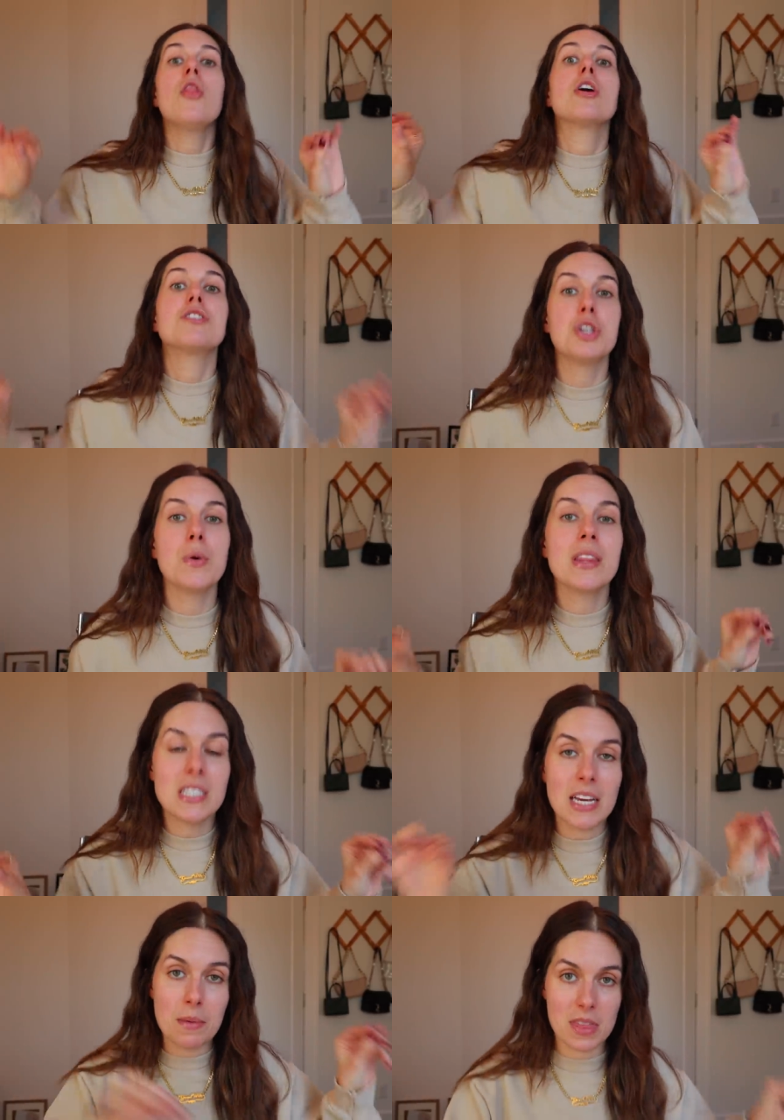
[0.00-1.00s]
They're doing the
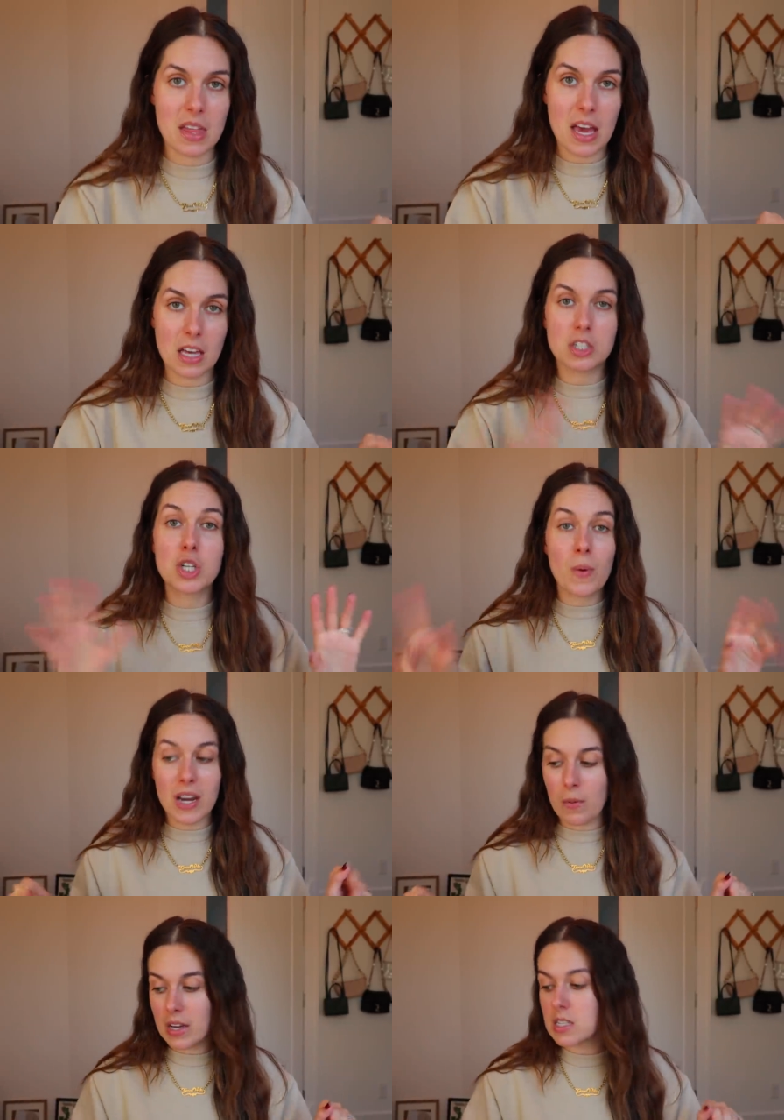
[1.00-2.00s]
damn thing. So
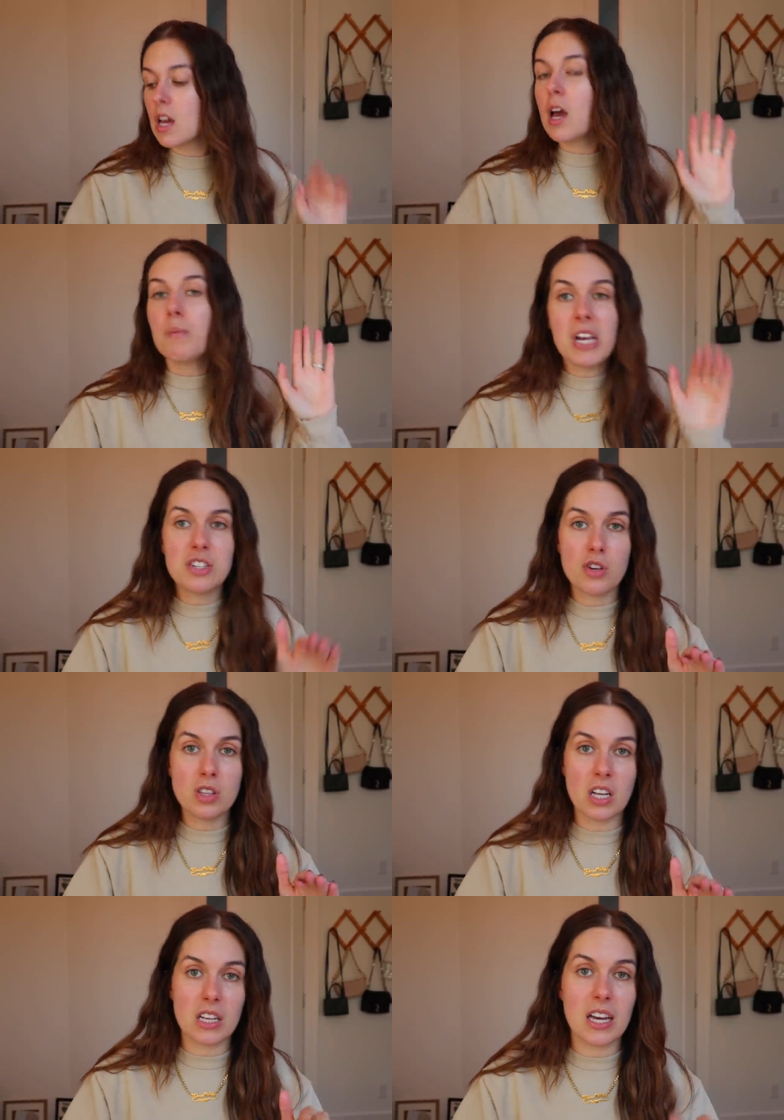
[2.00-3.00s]
anyways, Peach
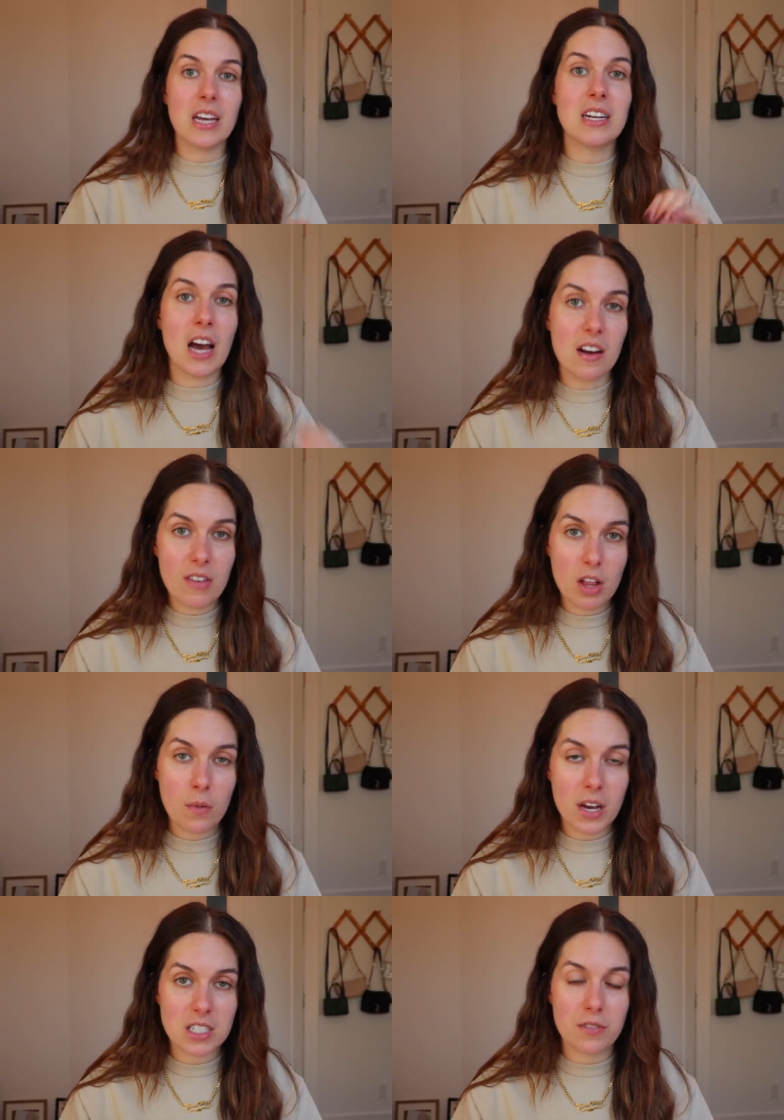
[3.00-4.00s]
and Lily, not
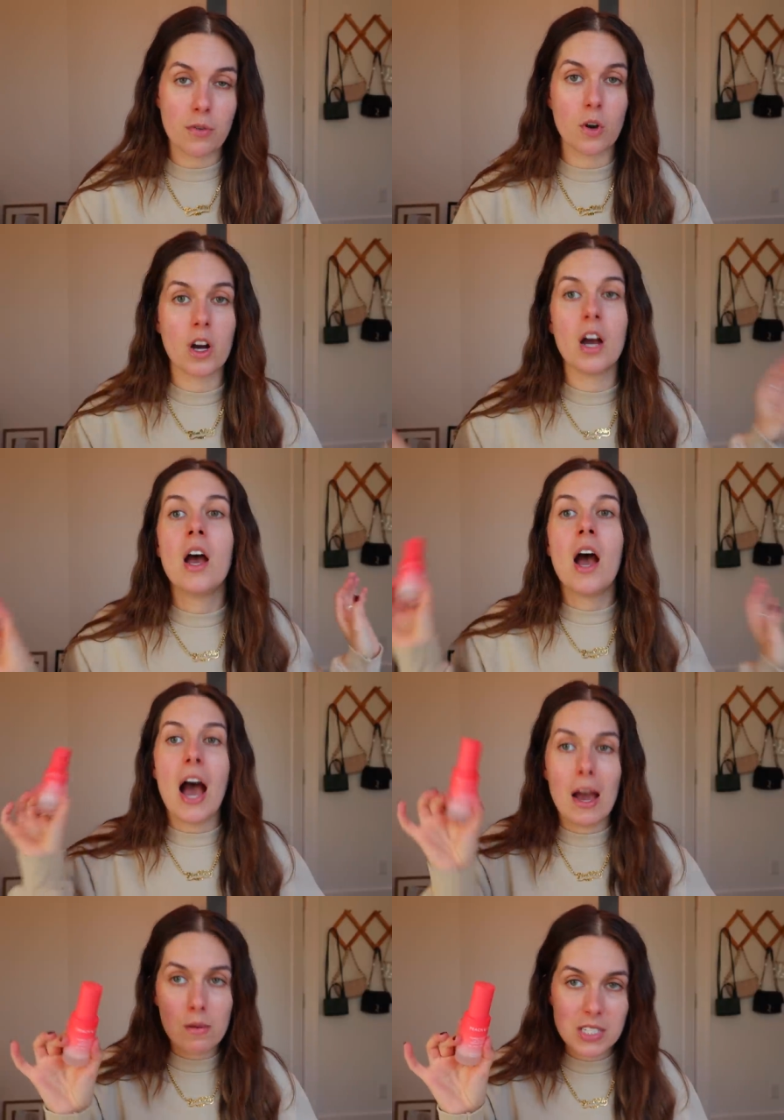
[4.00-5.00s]
available at Sephora.
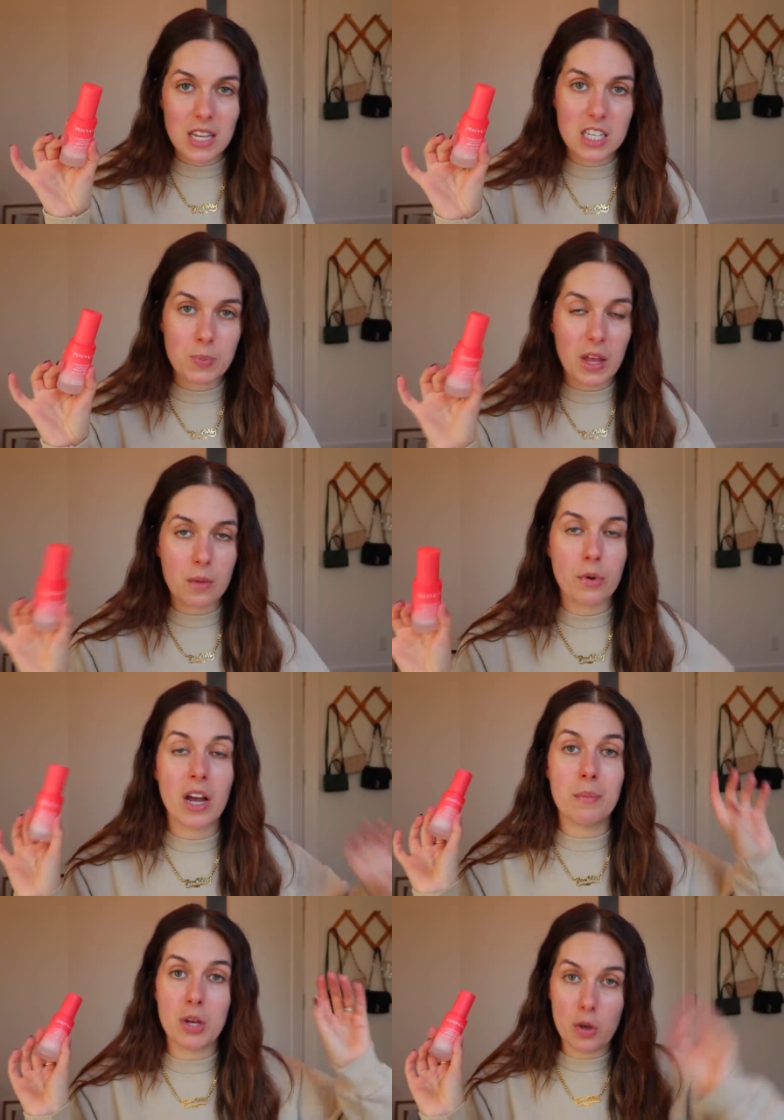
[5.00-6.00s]
I always send this by the
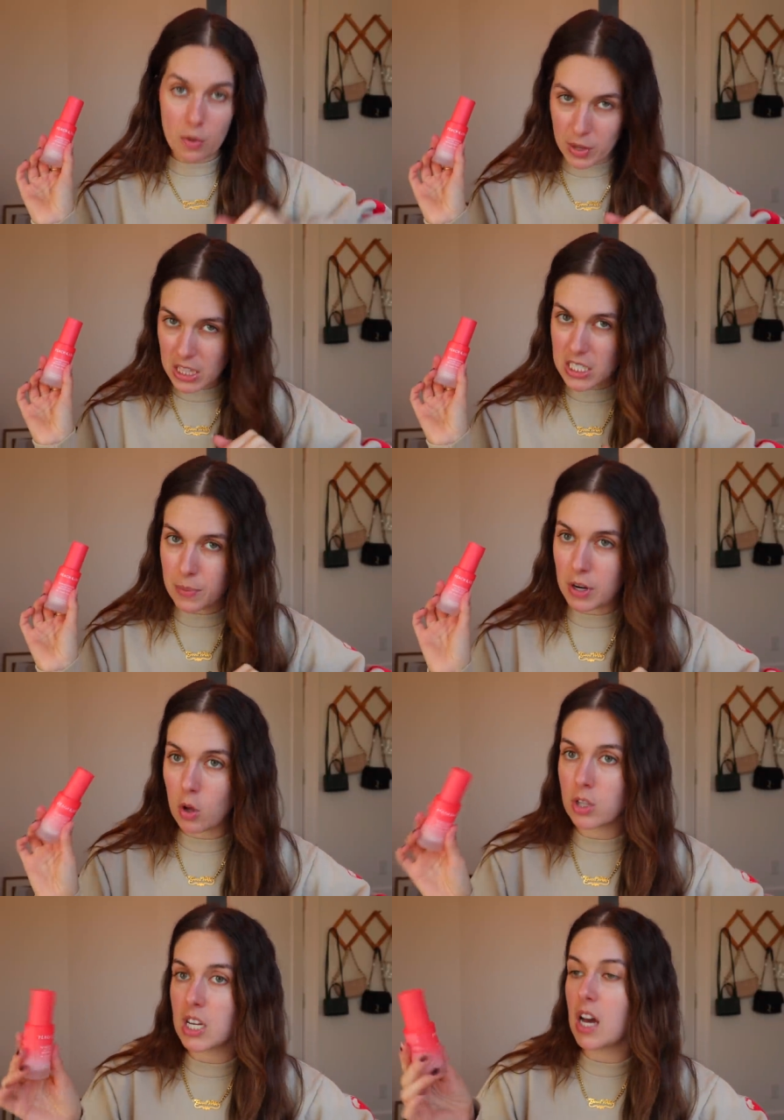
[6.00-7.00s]
brand, but you can pick this up at
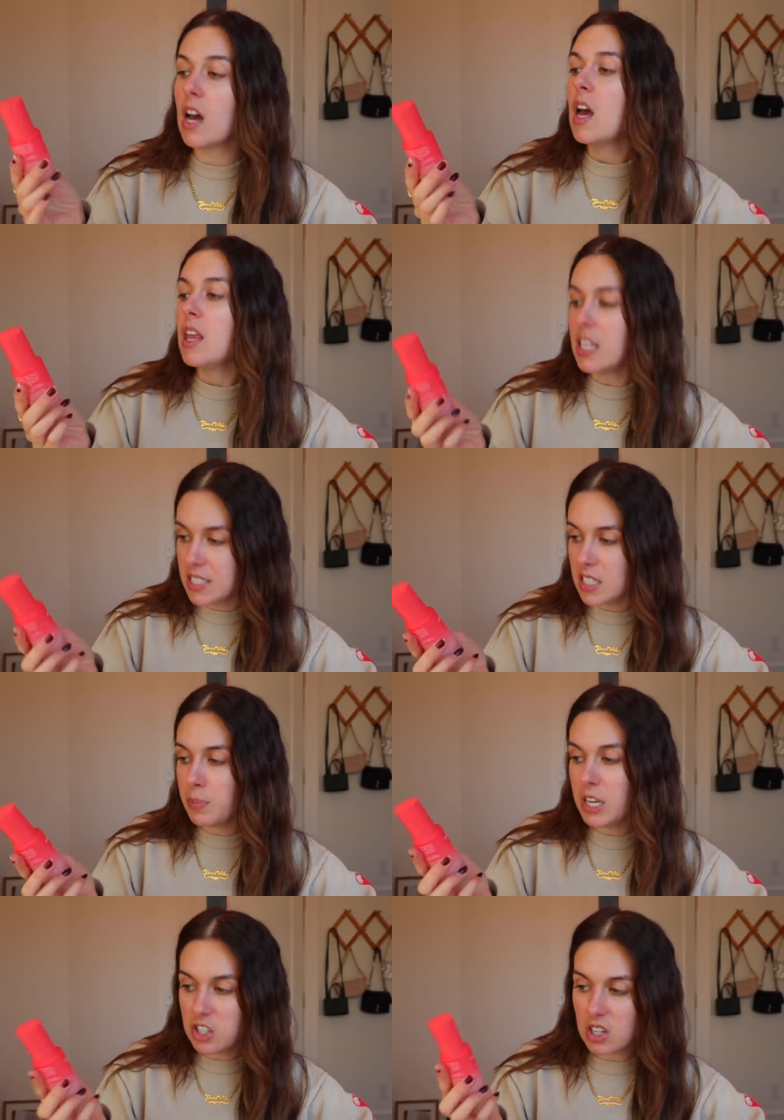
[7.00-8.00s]
Ulta. This is the
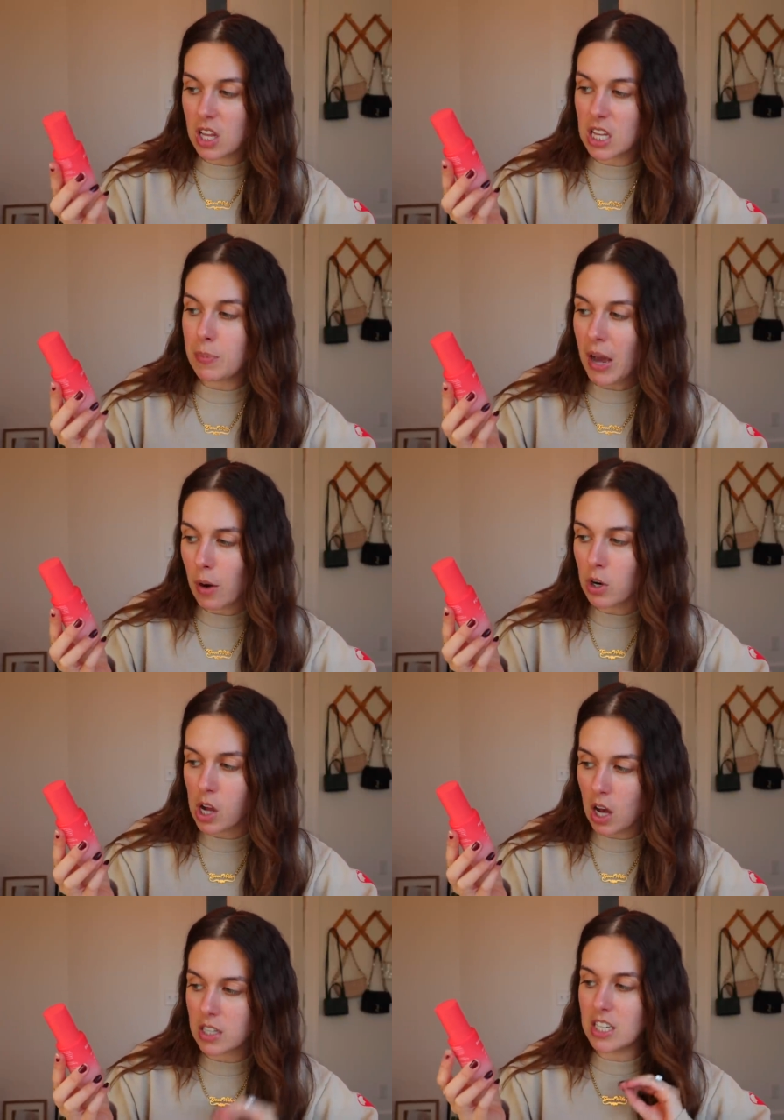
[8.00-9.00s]
Peach and Lily Power
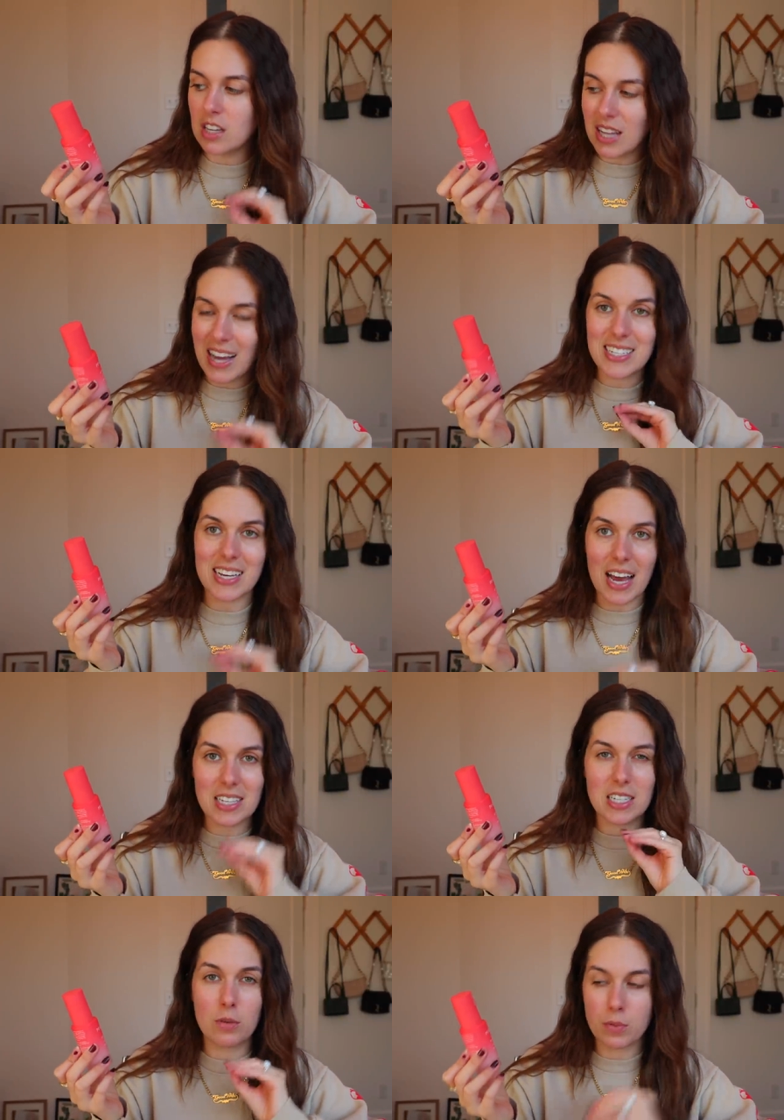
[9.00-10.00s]
Cocktail Lactic
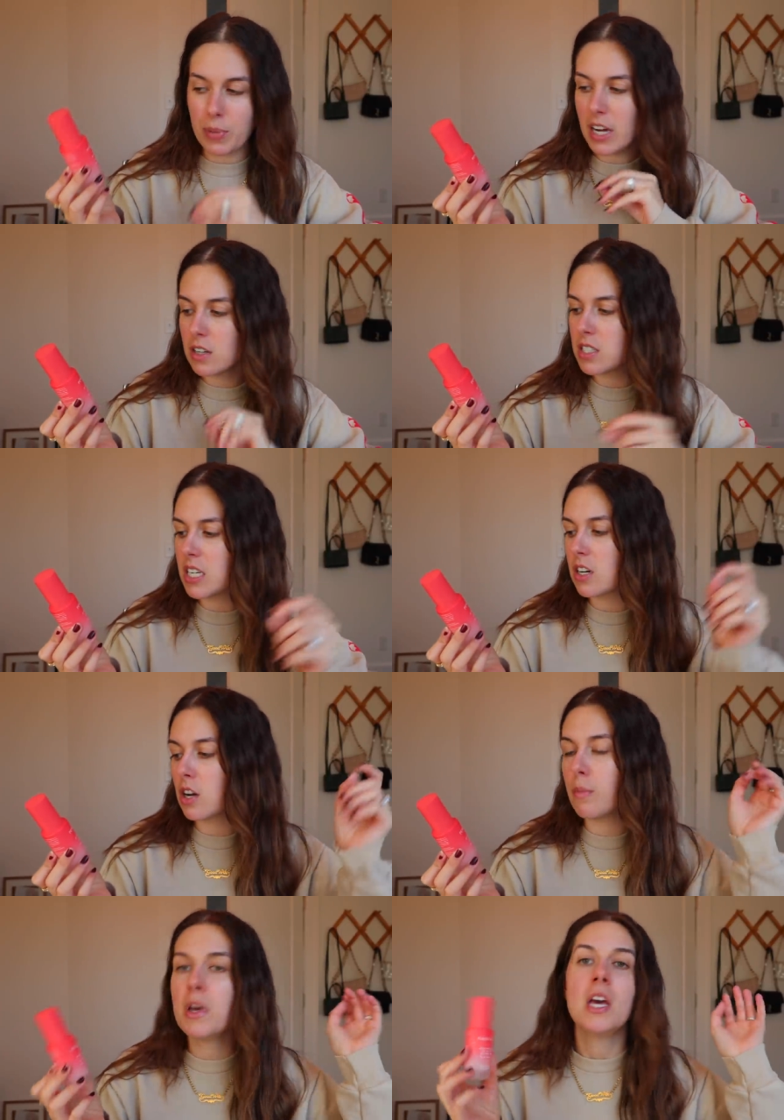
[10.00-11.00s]
Acid Repair
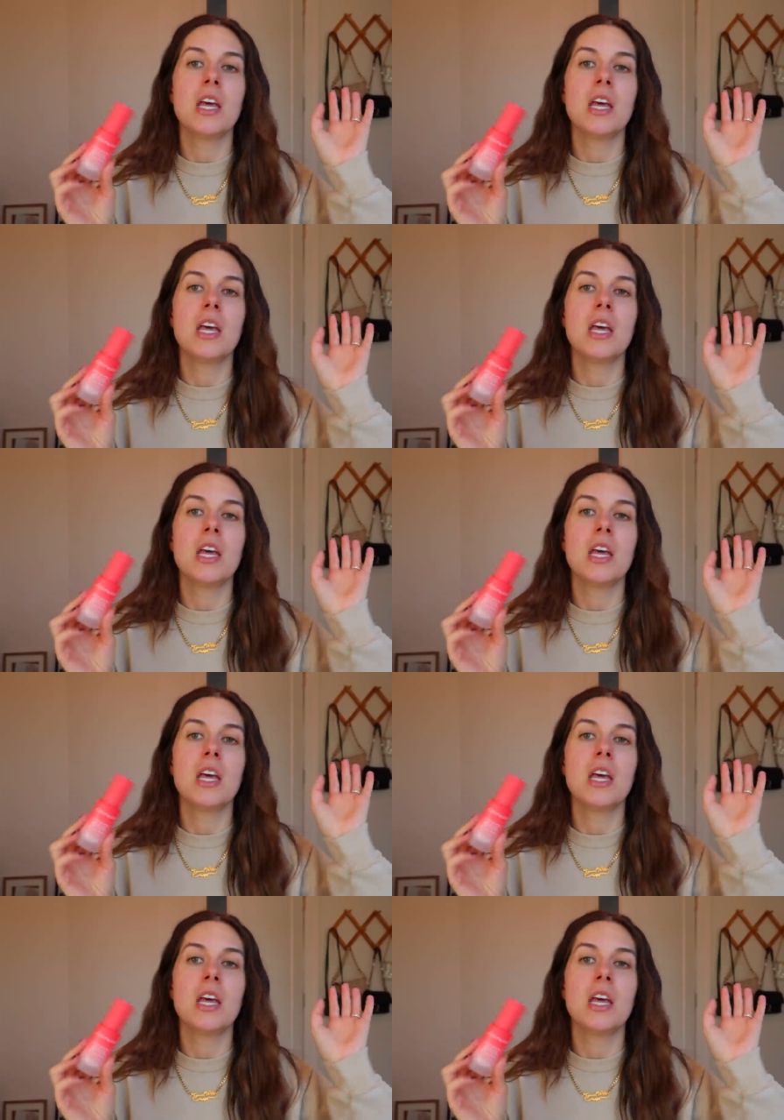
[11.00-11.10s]
Serum.